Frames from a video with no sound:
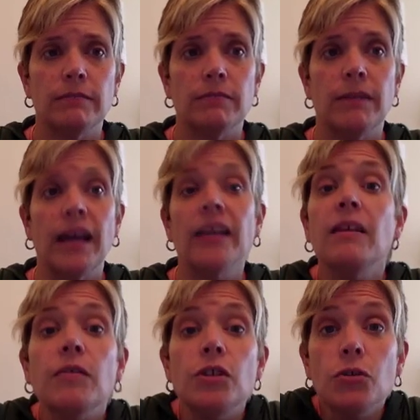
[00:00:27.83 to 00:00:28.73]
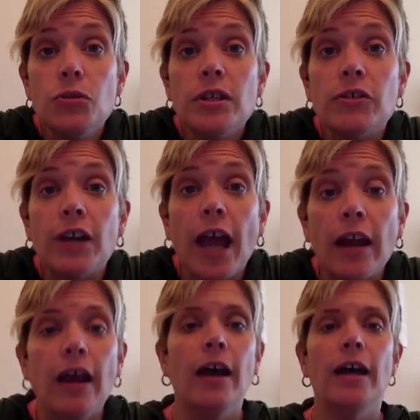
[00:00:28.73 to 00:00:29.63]
heck, even use internet.
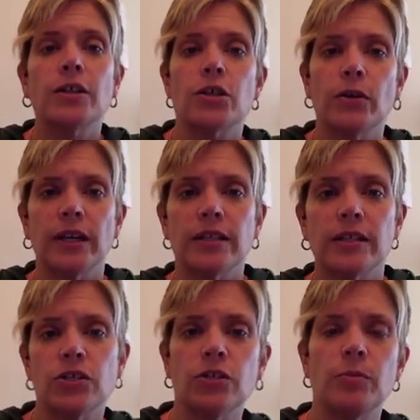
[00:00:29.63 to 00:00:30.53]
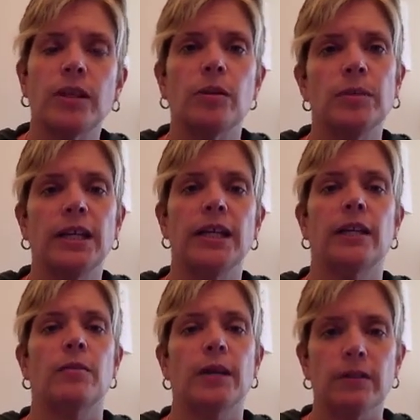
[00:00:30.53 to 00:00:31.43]
So I guess I shouldn't be complaining
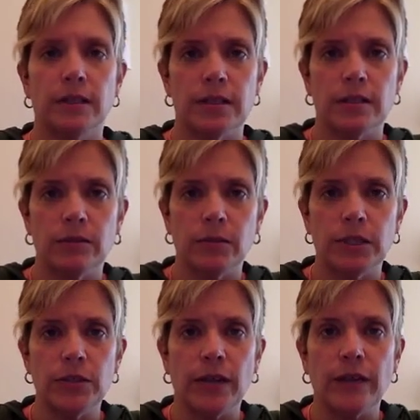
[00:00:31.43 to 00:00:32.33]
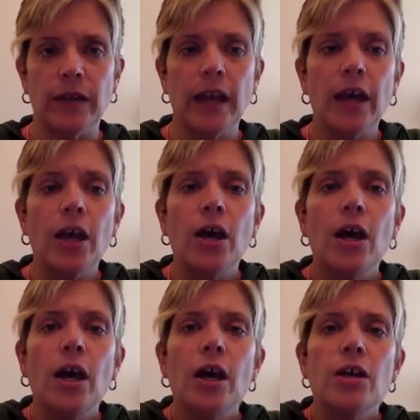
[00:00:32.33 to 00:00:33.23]
about the signal we do have.
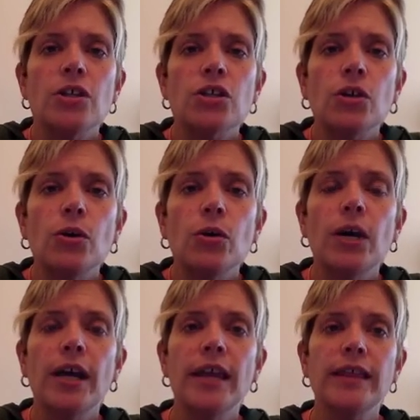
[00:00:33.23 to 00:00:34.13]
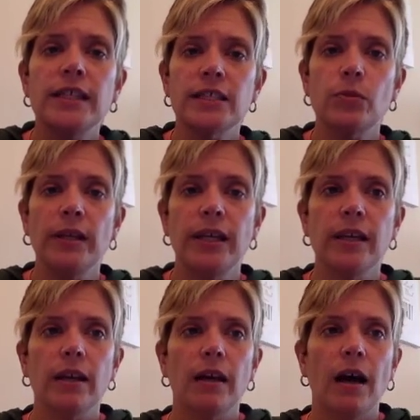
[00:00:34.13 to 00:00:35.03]
So this
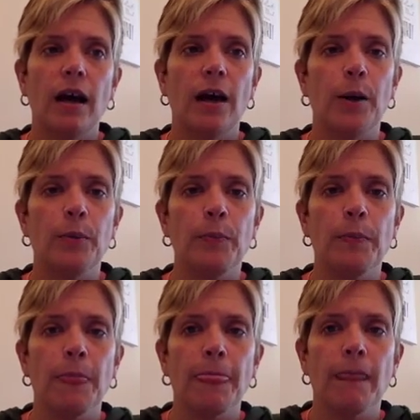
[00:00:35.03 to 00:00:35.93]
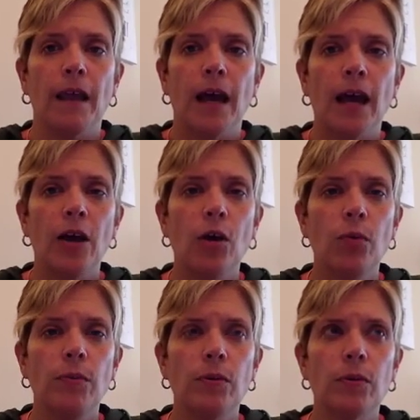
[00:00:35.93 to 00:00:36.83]
week, I
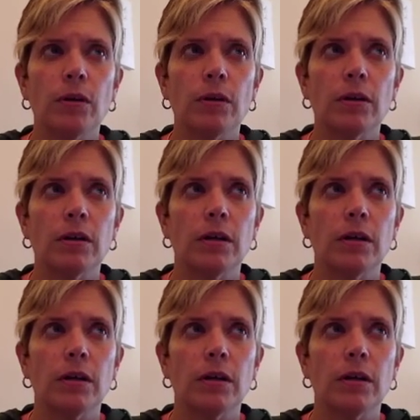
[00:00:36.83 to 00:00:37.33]
hope you're